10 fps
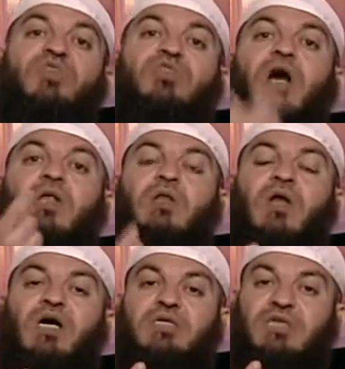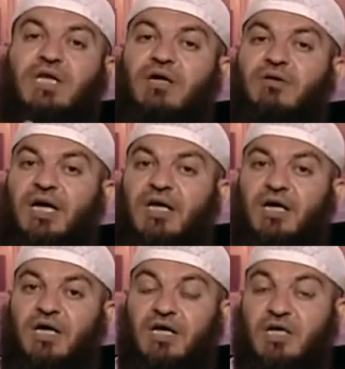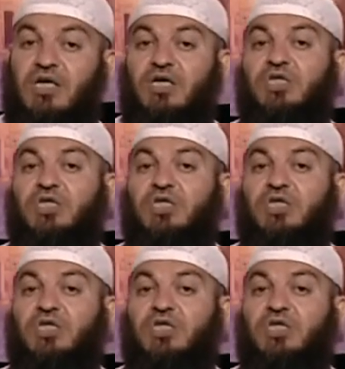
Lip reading: with Allah Jalla wa Ala,